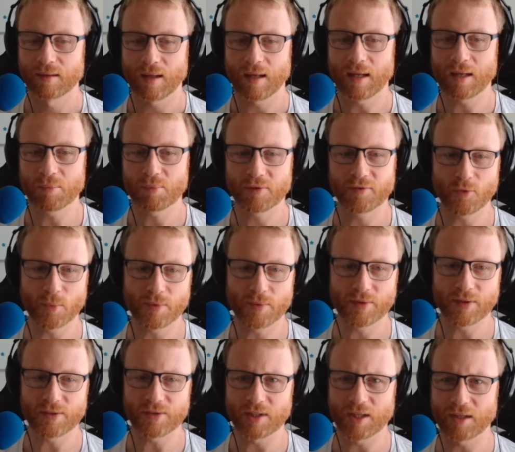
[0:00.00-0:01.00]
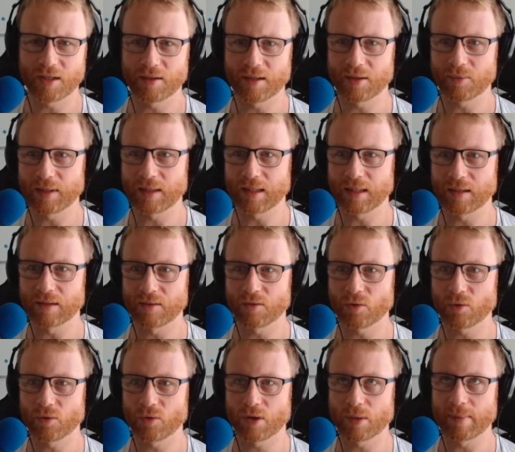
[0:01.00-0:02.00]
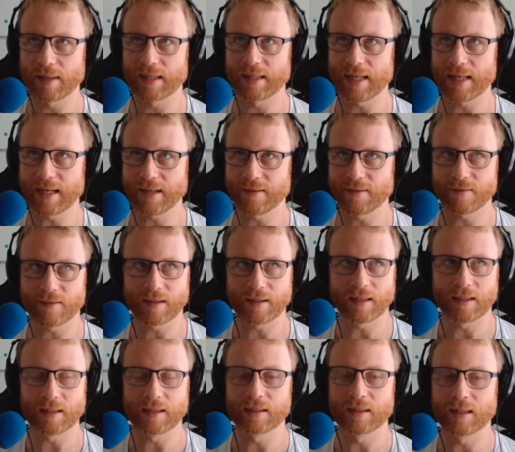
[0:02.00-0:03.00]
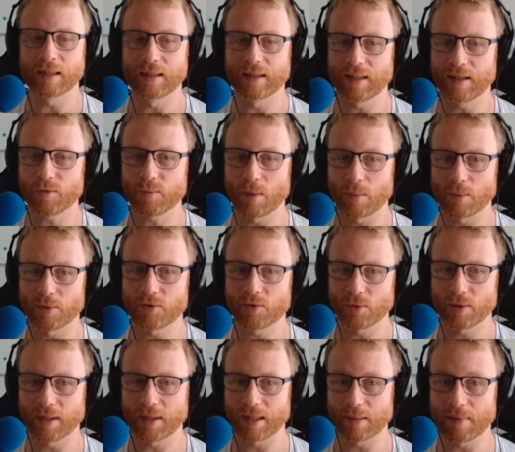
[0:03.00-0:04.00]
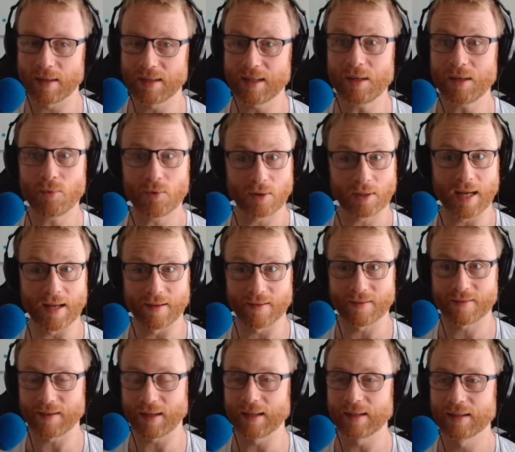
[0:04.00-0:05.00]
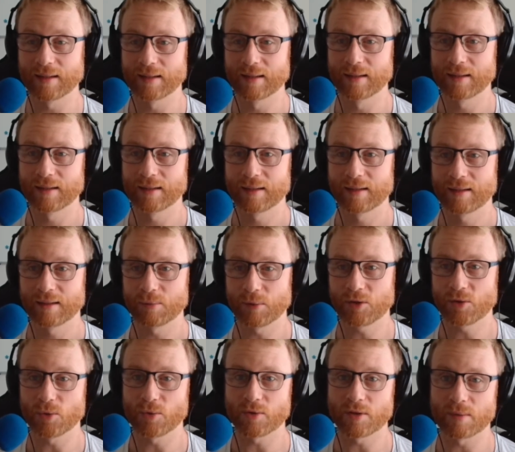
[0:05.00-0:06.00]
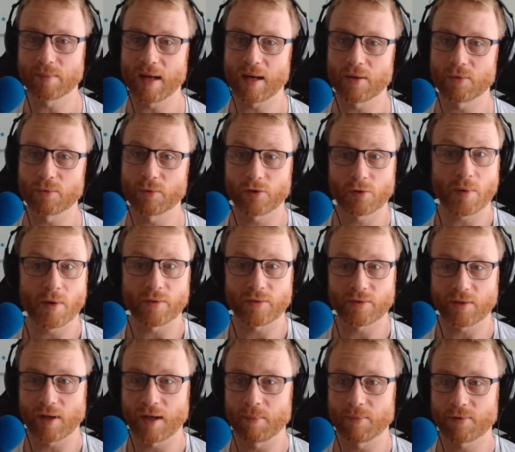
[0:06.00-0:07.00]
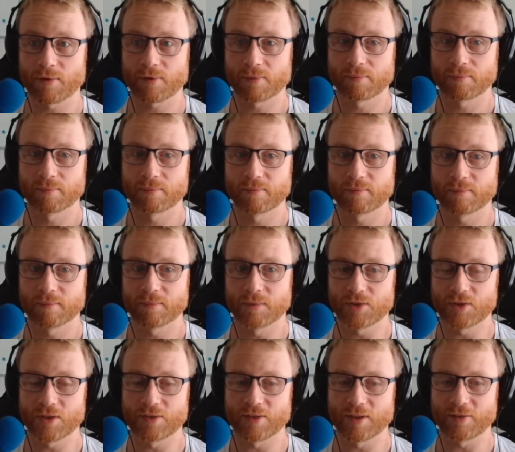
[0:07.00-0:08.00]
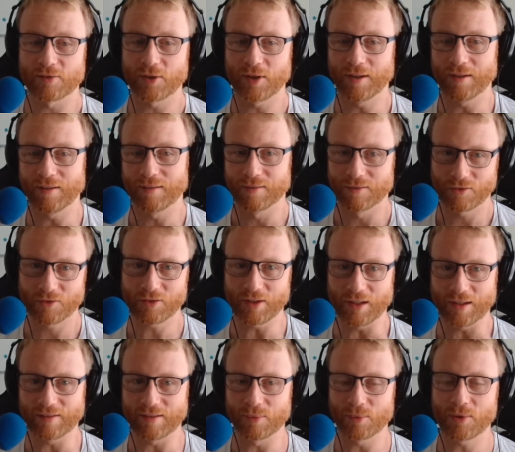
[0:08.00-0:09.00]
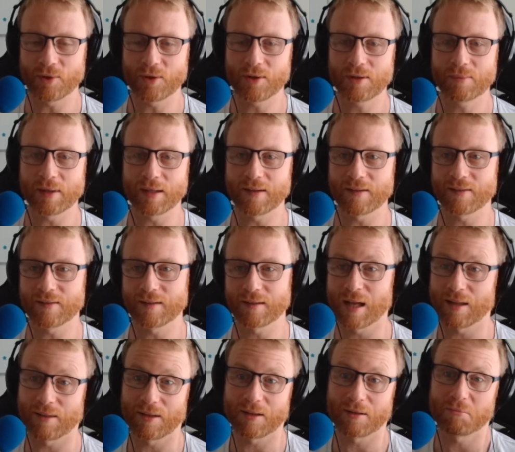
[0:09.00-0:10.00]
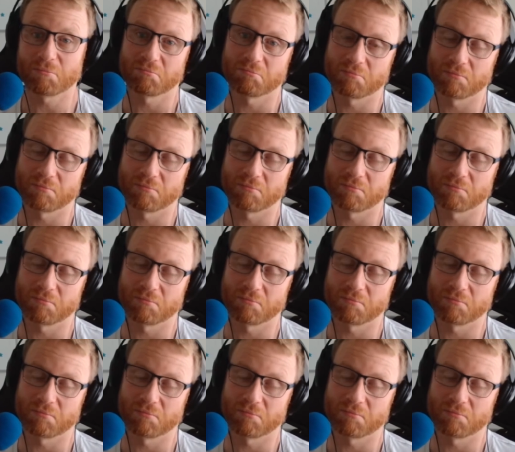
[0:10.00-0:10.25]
In performance engineering, we didn't talk about latency unless we were talking about network latency. We talked about response times, which isn't a very sexy word, but it's another